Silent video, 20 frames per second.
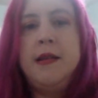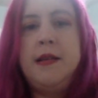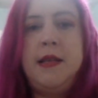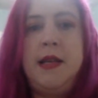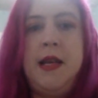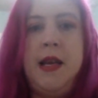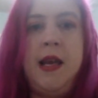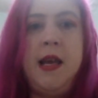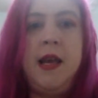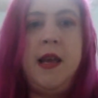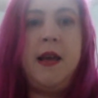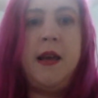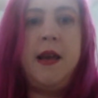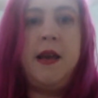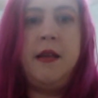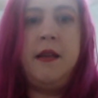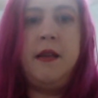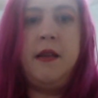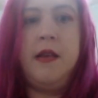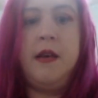tea
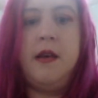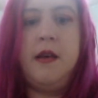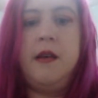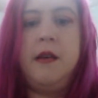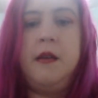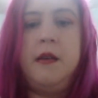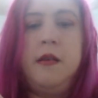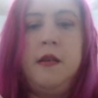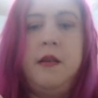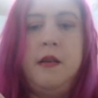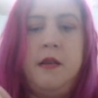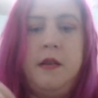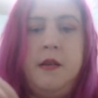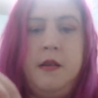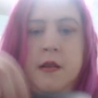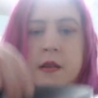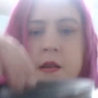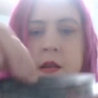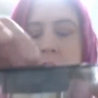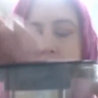in the
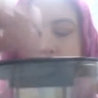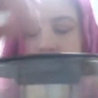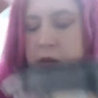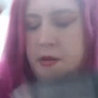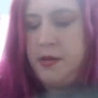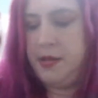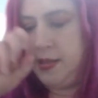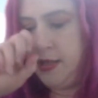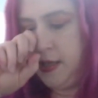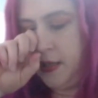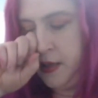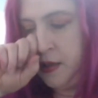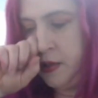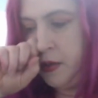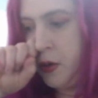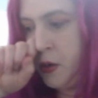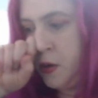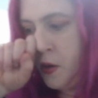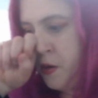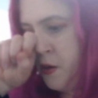little
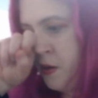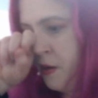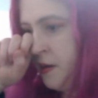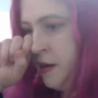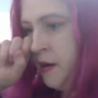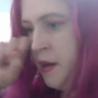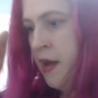cylinder.